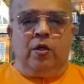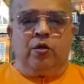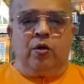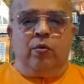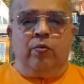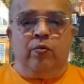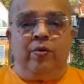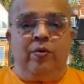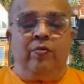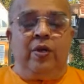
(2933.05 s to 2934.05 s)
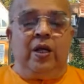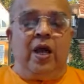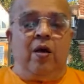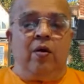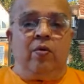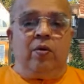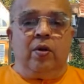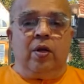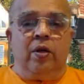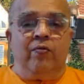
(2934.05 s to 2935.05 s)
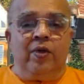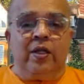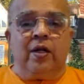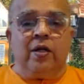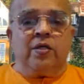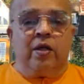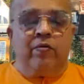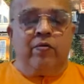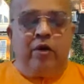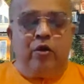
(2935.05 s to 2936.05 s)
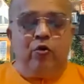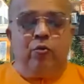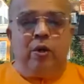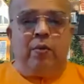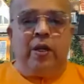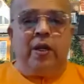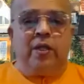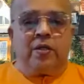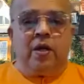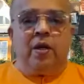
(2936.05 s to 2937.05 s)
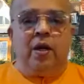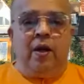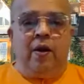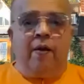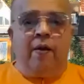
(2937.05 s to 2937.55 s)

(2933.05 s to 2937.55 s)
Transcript: So we have within us, every human being is struggling.